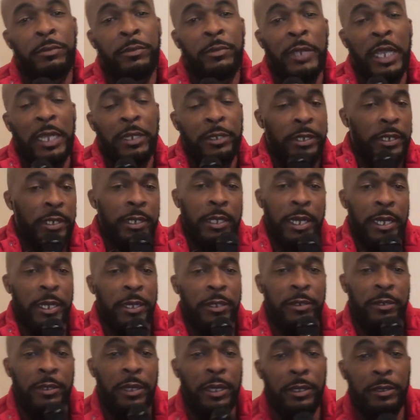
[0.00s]
That shit, that ain't
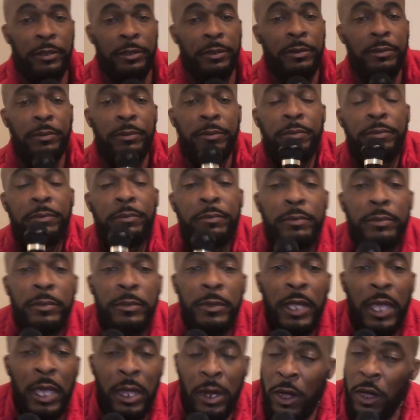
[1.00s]
sexy
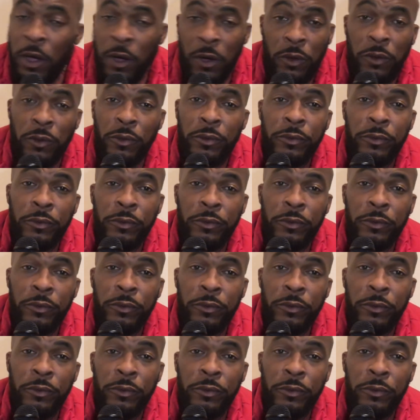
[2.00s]
at all.